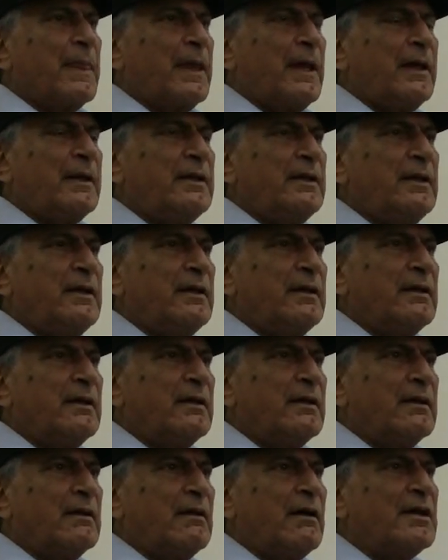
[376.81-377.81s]
and he
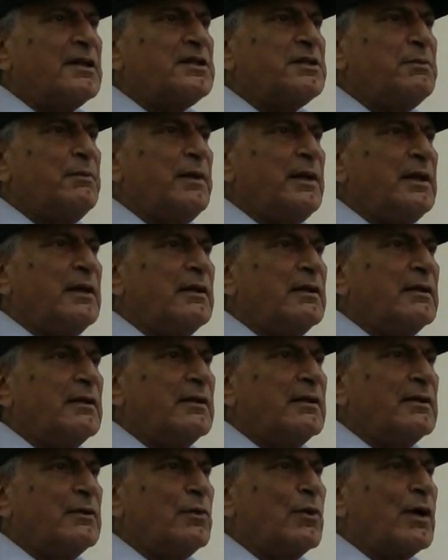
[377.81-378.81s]
asked me
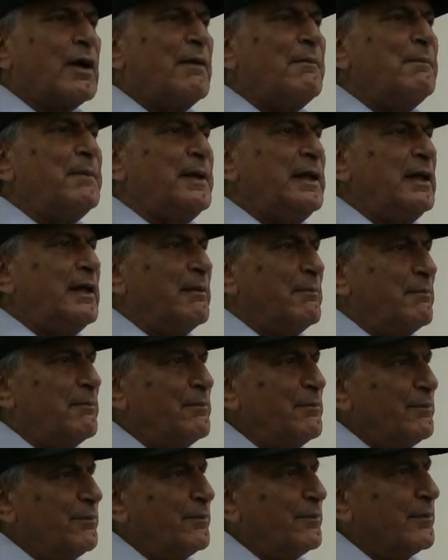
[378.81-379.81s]
to accompany him
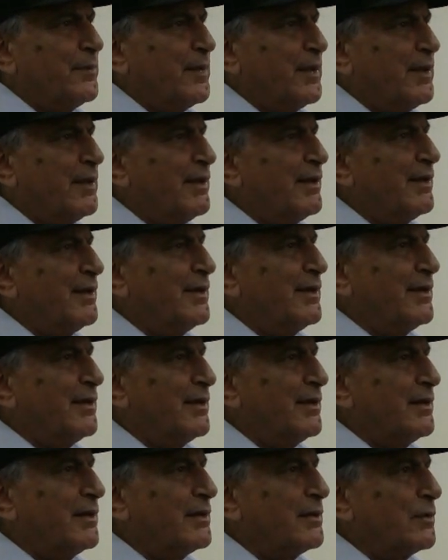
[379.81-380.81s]

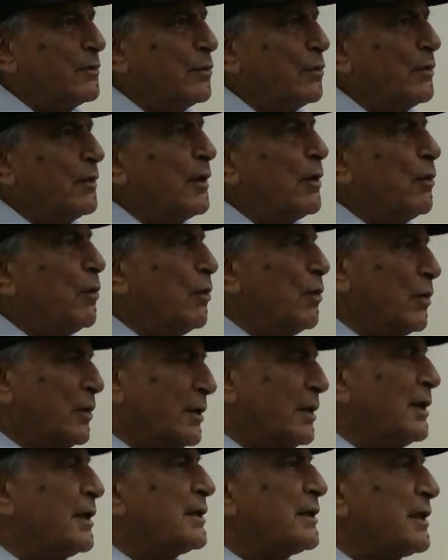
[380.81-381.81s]
to Lahore,
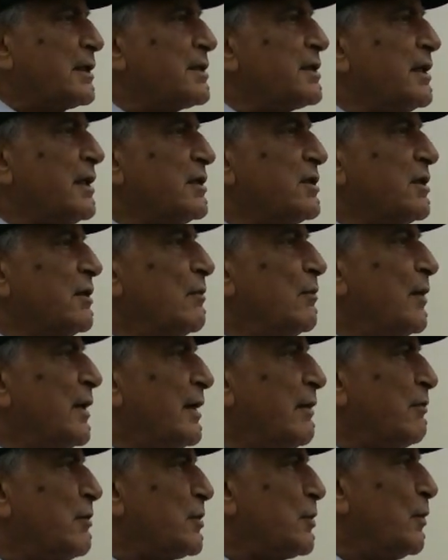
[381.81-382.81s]
another station where
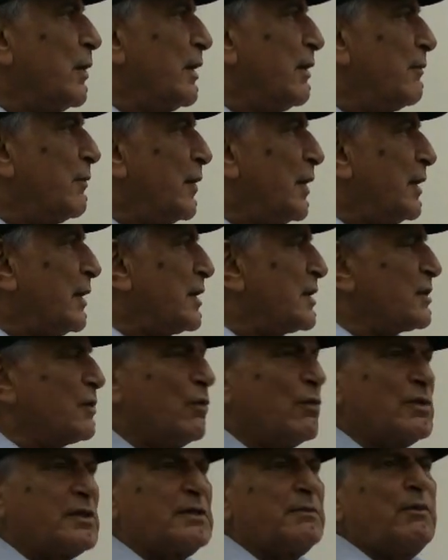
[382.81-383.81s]
he was going for a
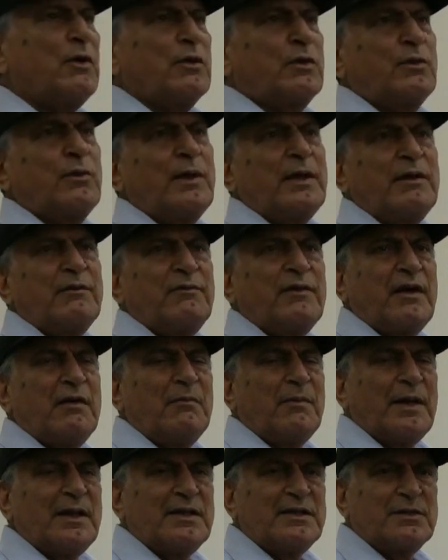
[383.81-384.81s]
discourse about 25
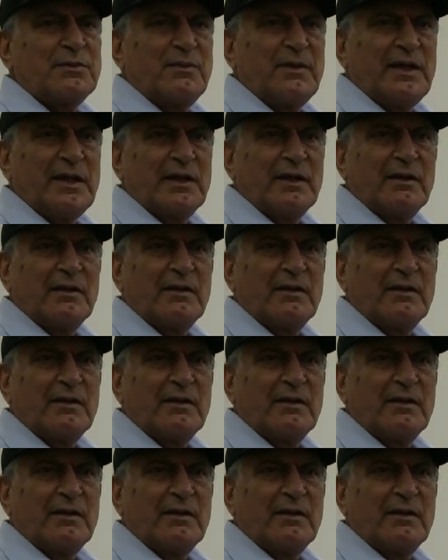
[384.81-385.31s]
miles away.